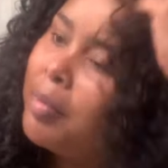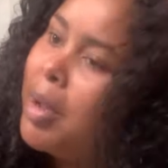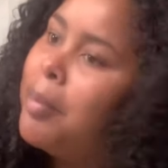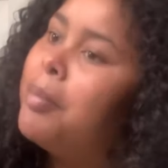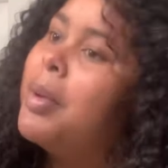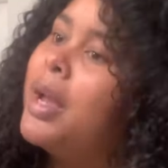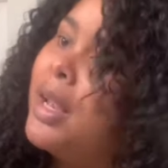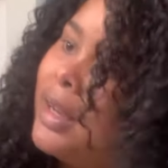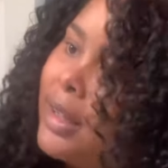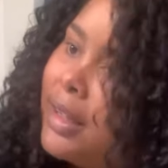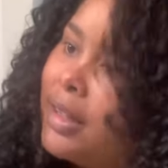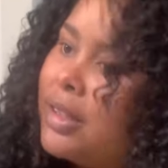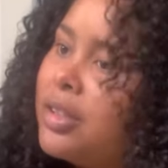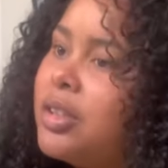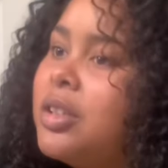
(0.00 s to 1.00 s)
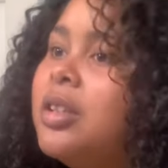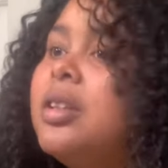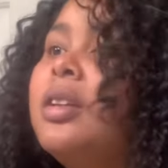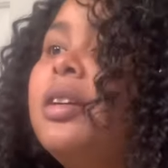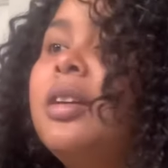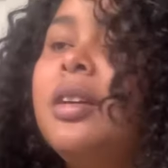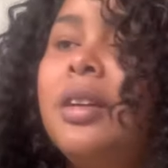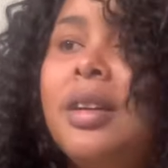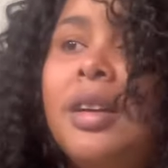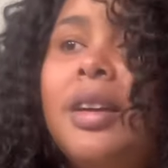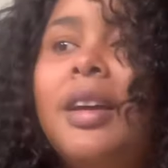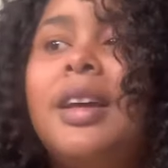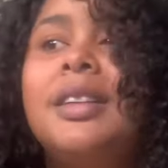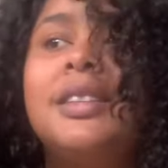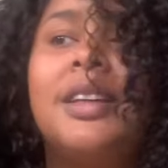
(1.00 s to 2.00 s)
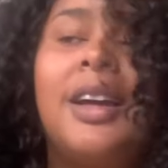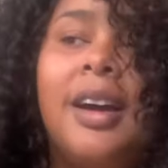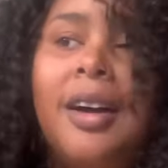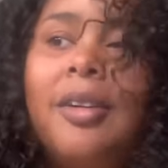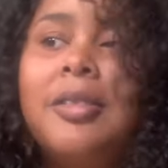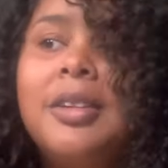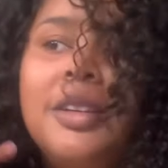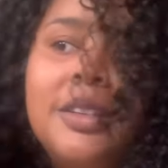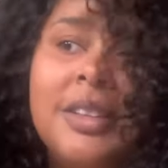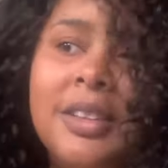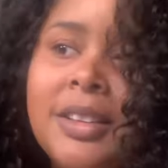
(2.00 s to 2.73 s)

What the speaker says: my bankage, as I call it,